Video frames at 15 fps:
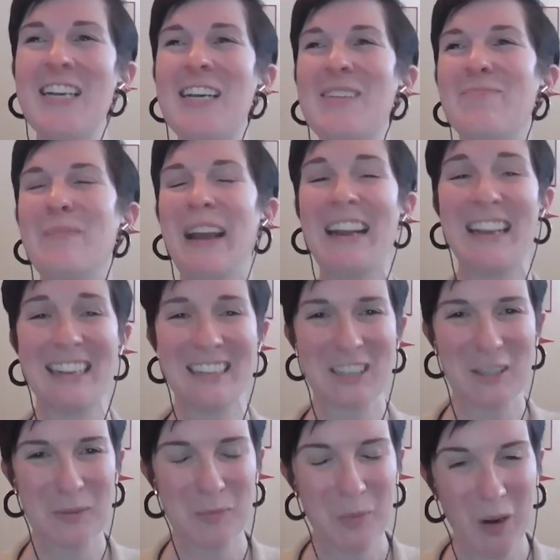making
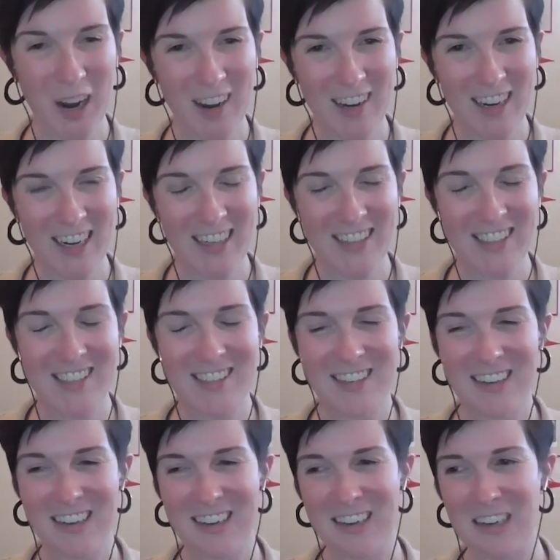good products,
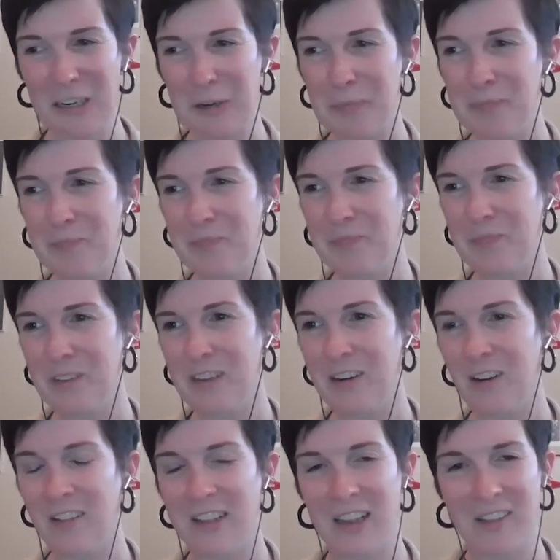and
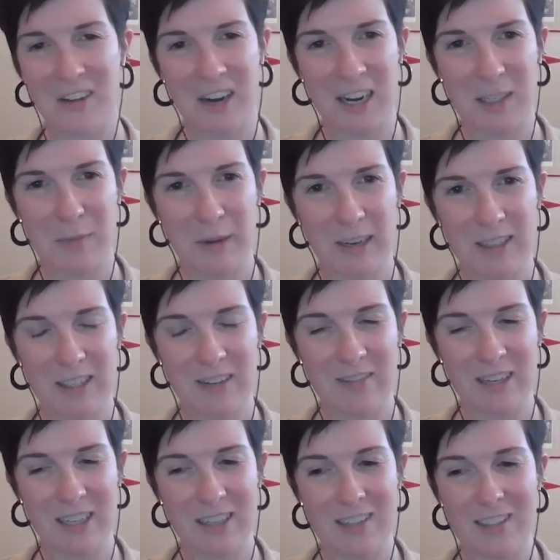all the other aspects of
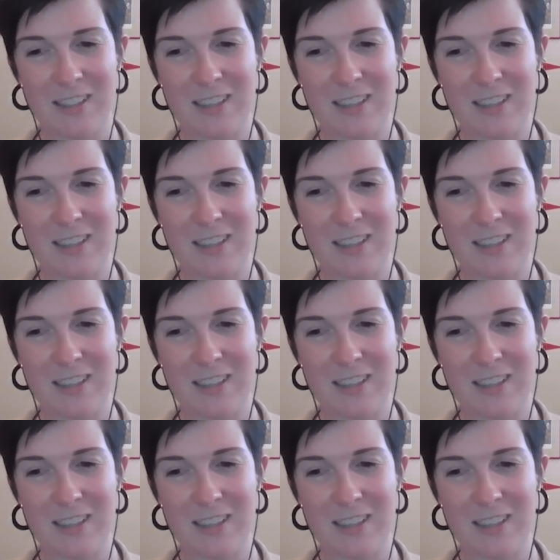it.